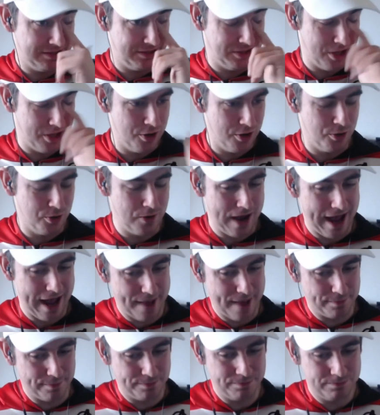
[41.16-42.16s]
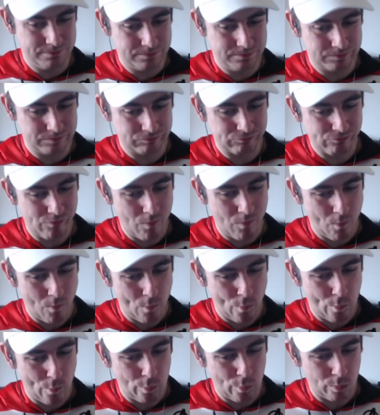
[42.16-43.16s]
to um,
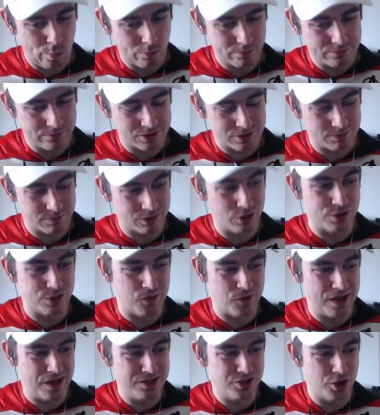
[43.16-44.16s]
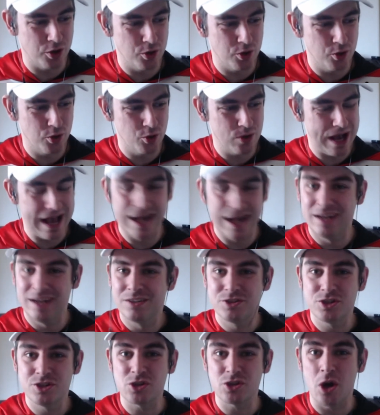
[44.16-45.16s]
some close friends who uh,
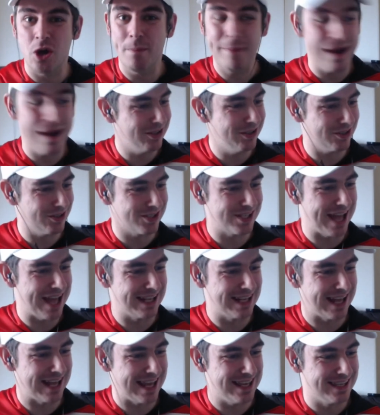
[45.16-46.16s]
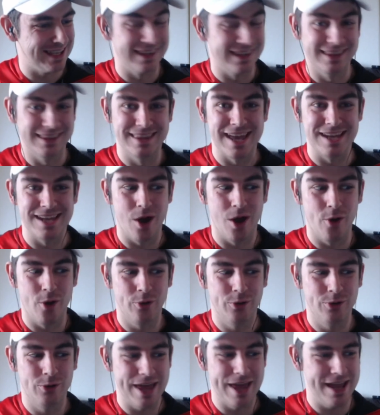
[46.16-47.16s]
just got married on Saturday. They know
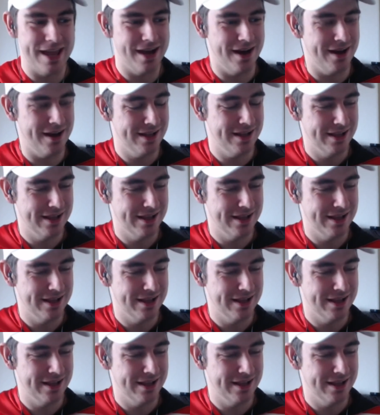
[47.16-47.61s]
who they are,